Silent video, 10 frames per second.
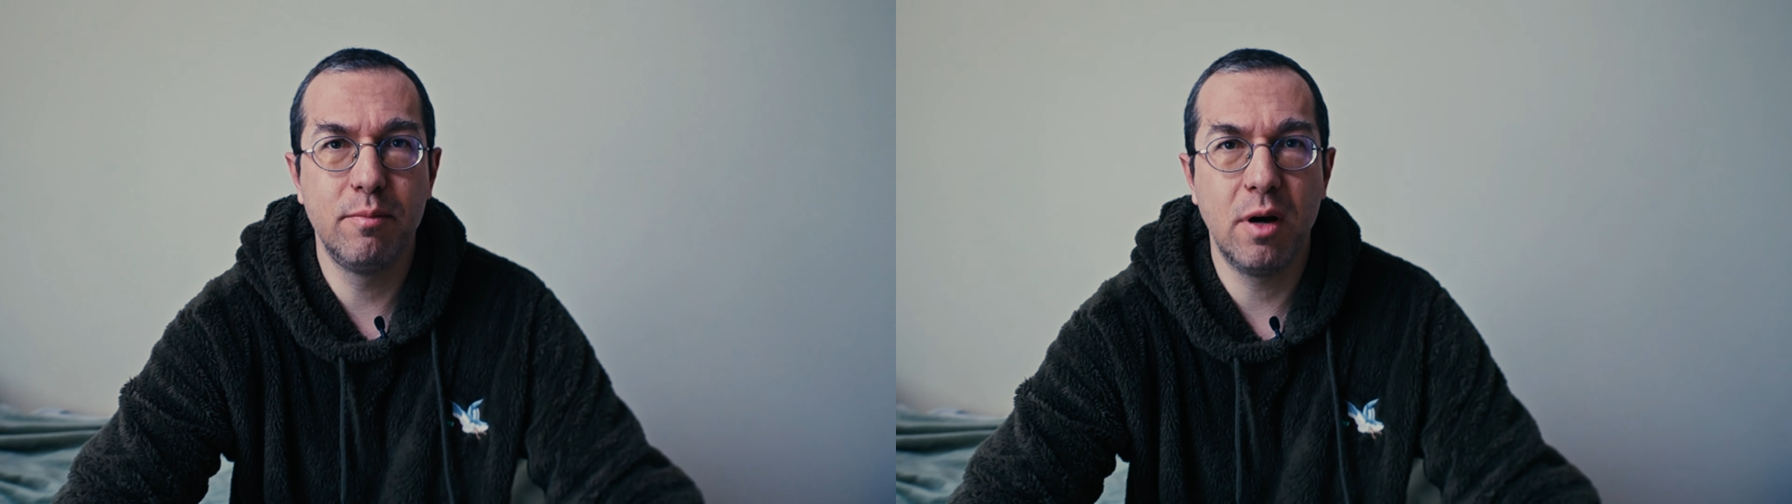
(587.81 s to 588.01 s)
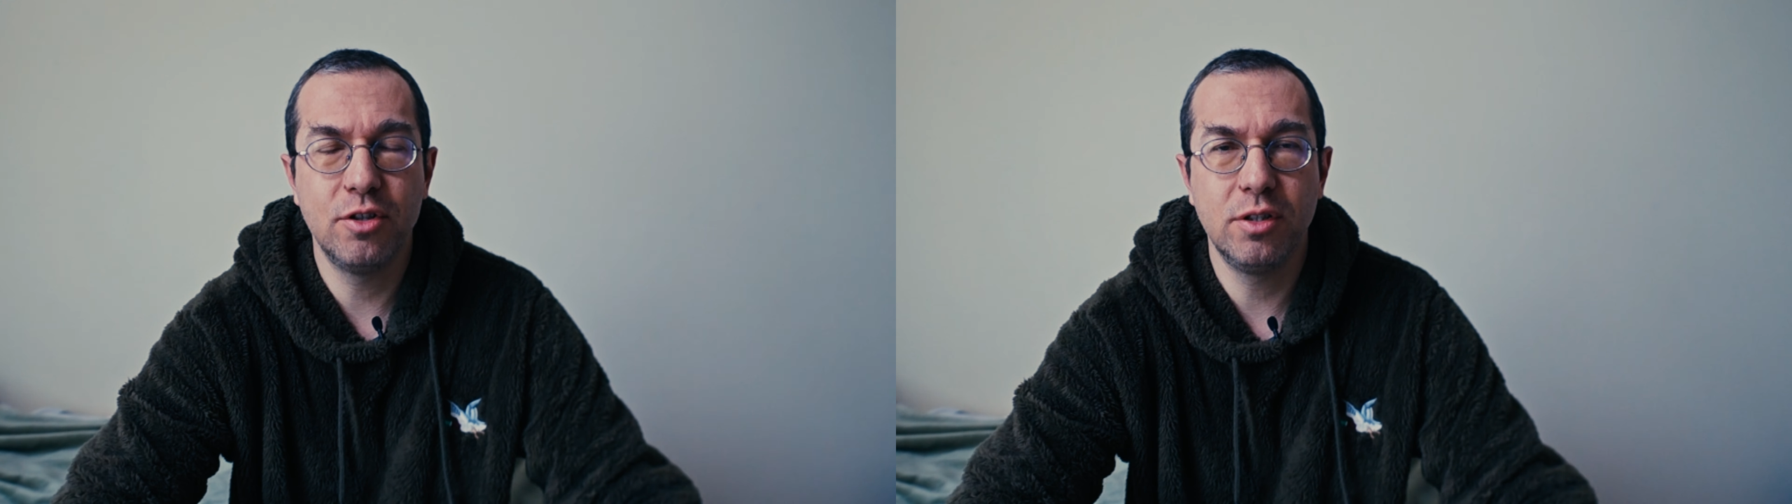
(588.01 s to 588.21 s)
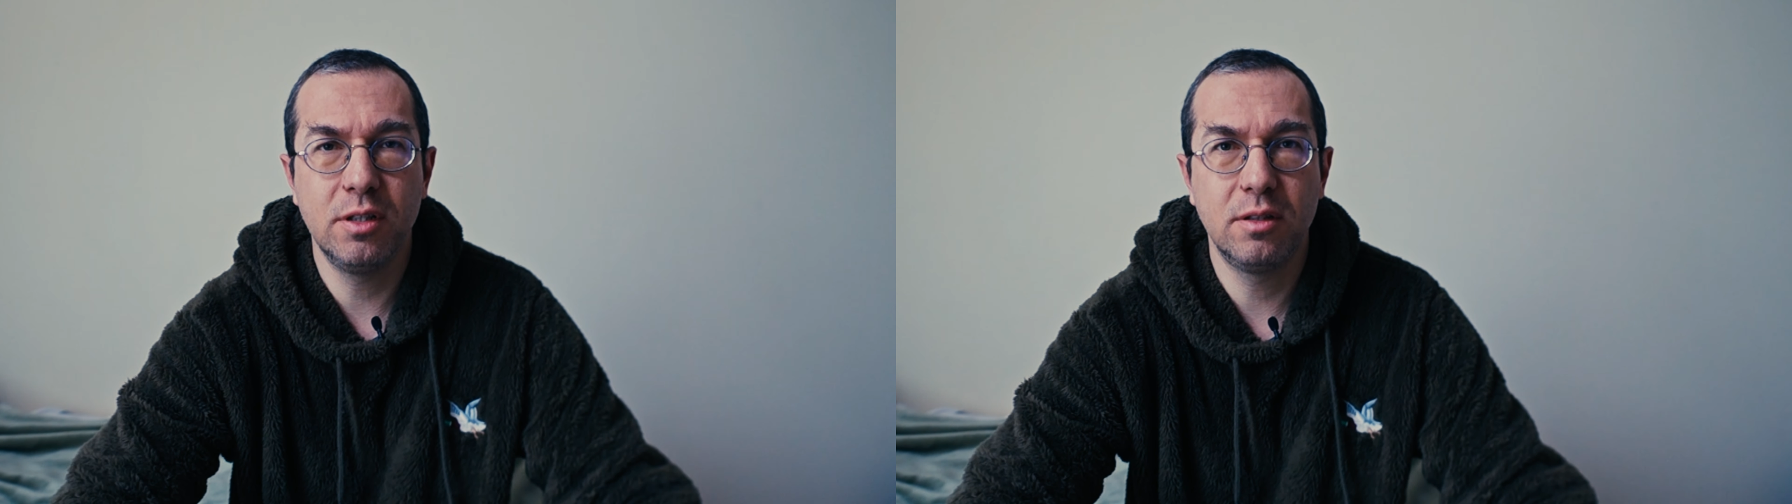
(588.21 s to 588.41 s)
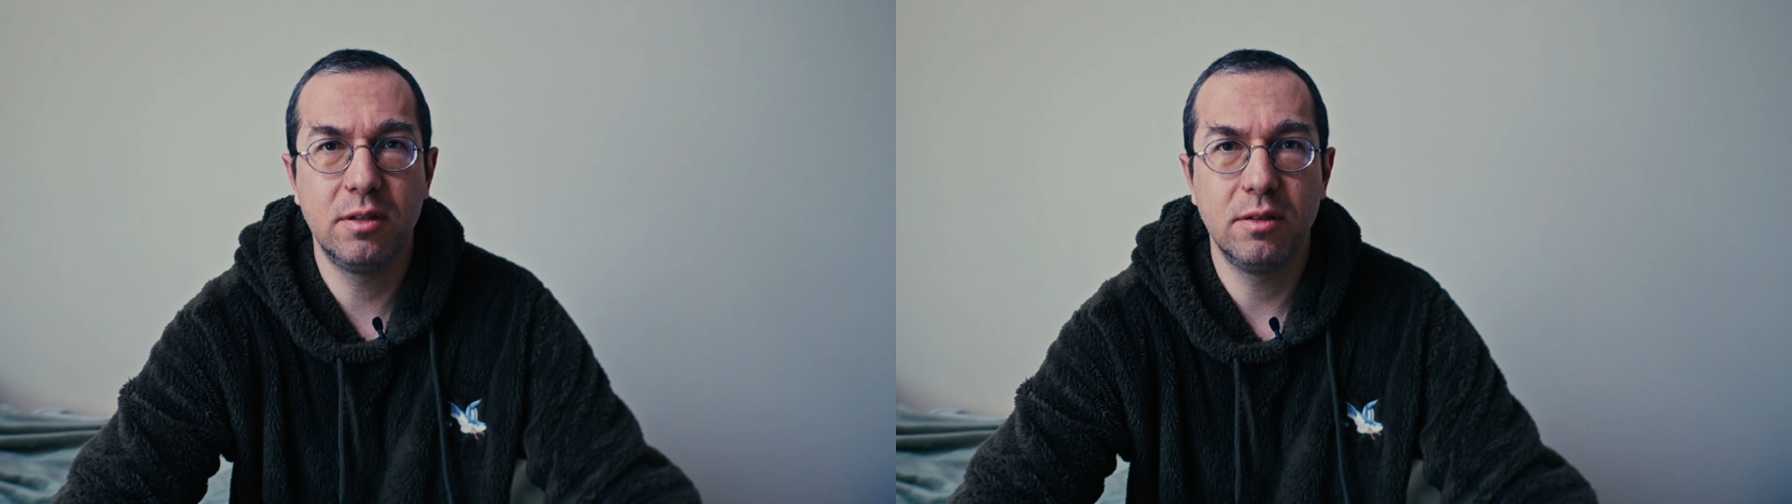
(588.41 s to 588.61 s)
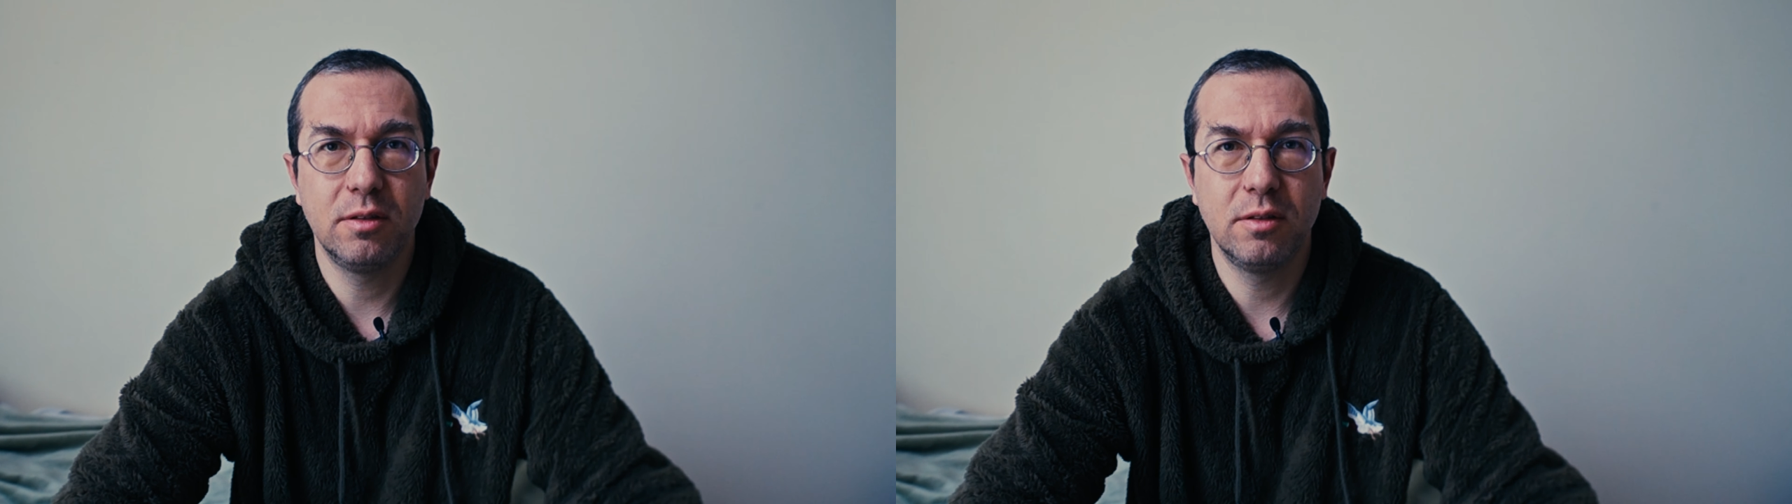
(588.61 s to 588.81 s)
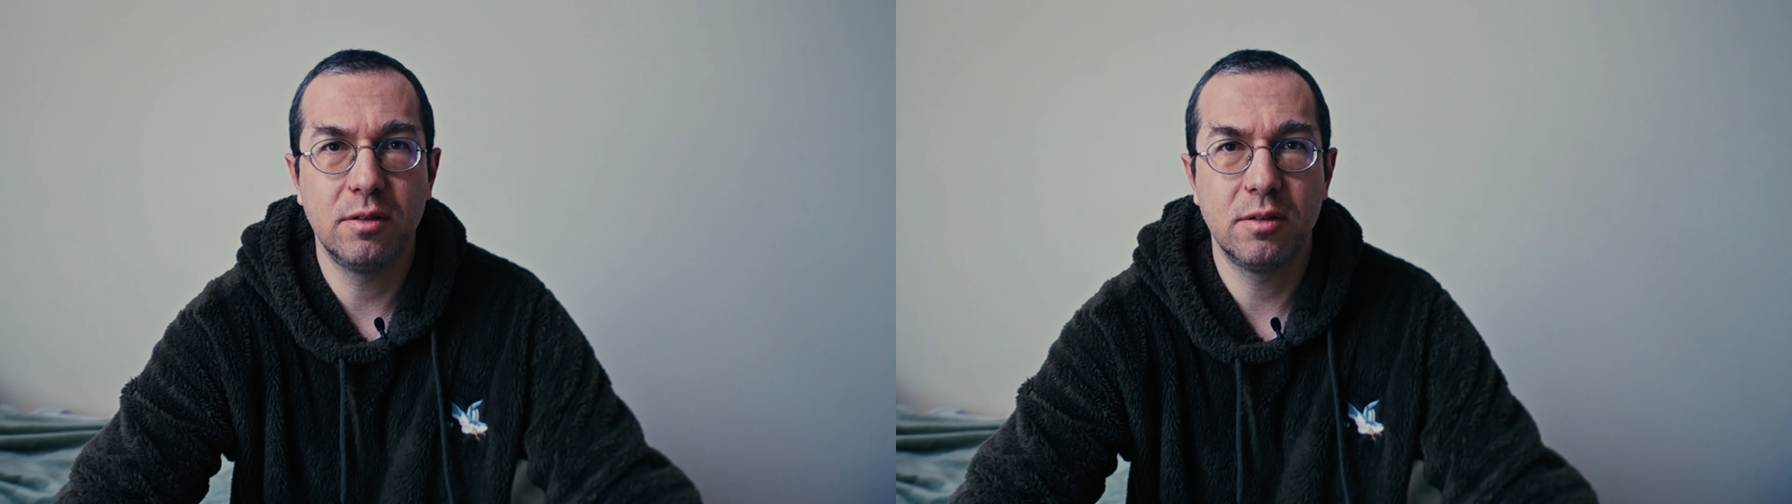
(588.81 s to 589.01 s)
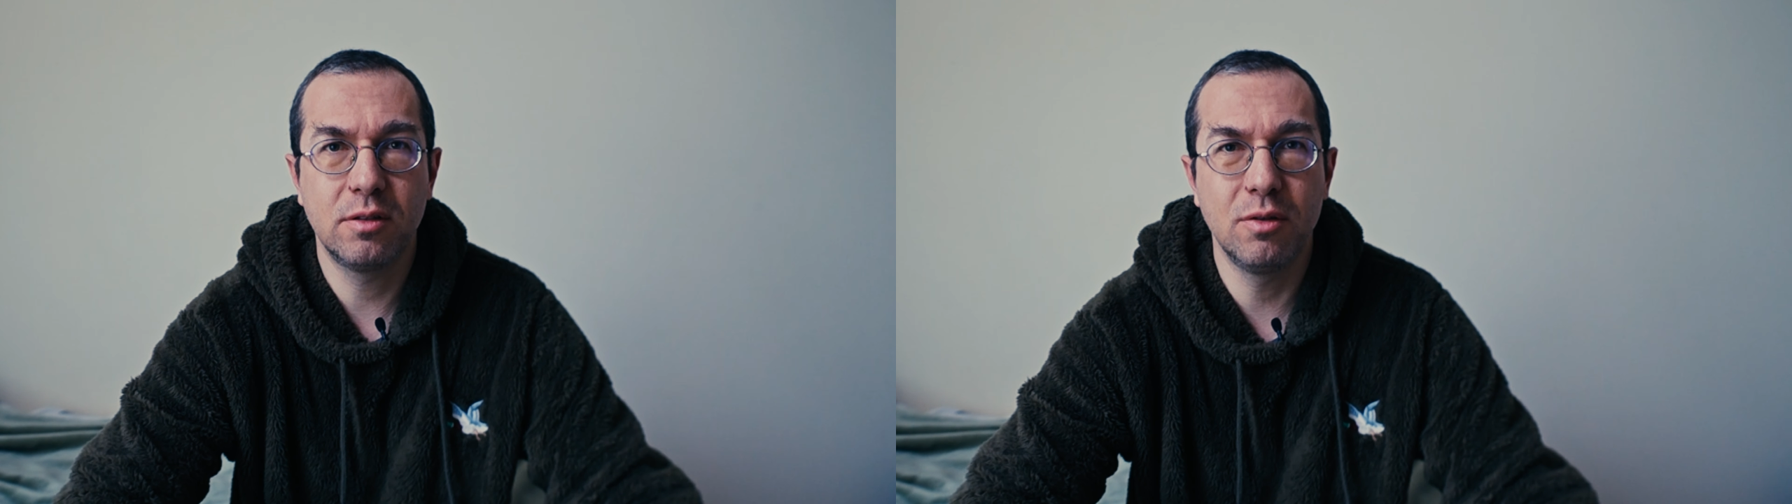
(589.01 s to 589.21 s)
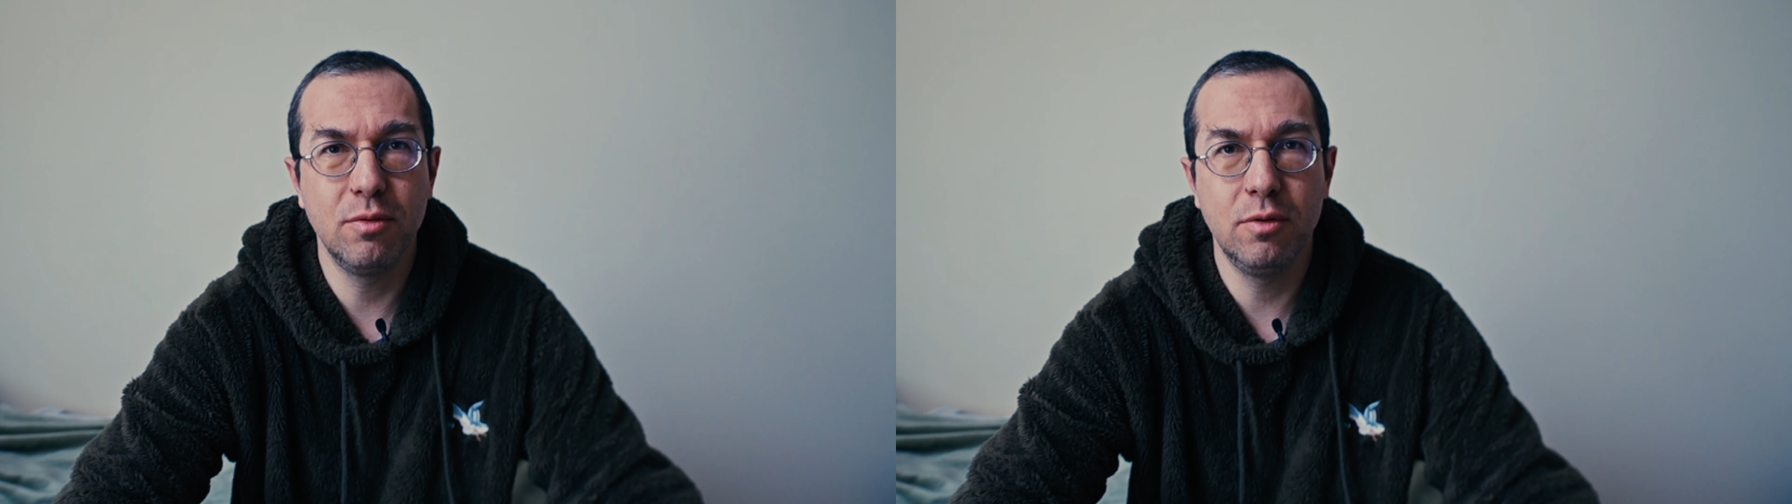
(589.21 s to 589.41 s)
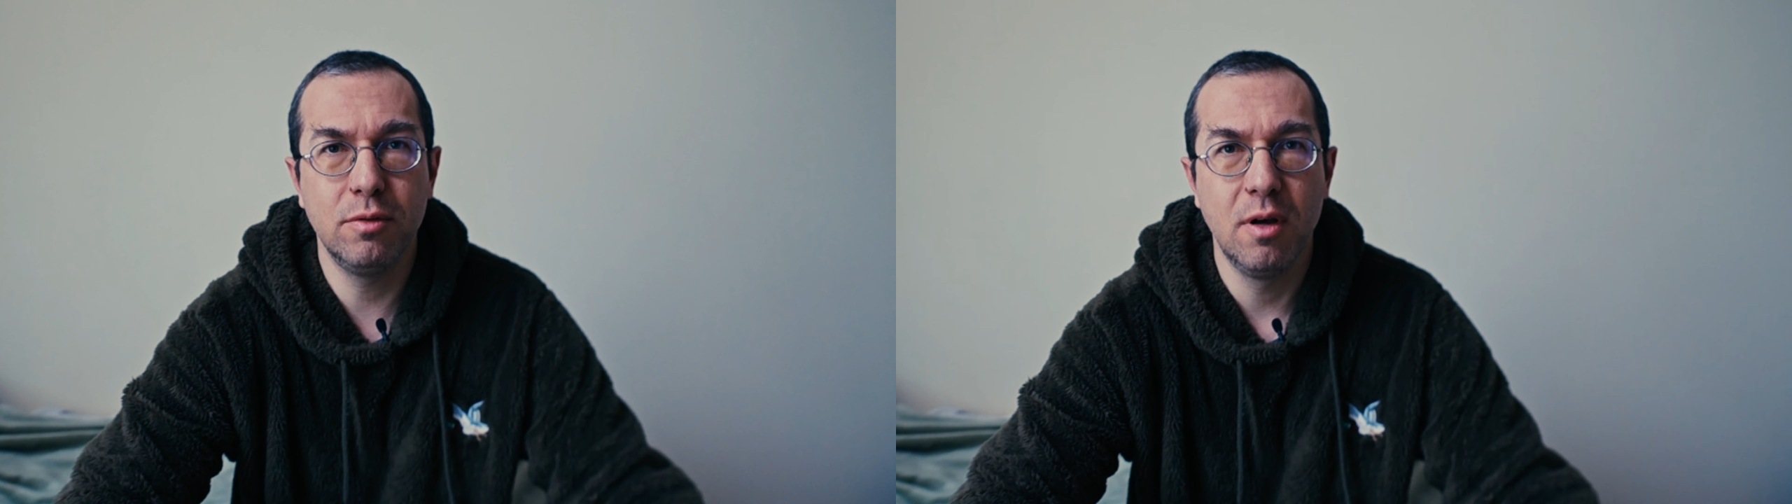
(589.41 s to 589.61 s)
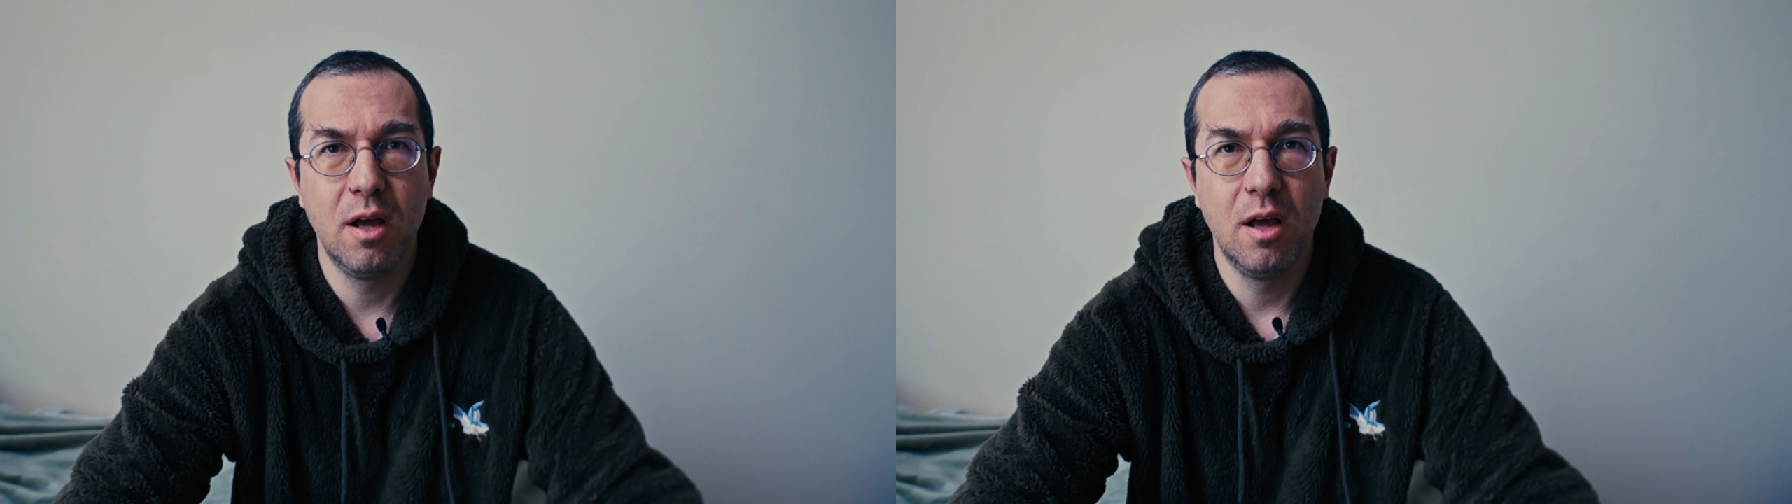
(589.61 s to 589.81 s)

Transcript: budget, so you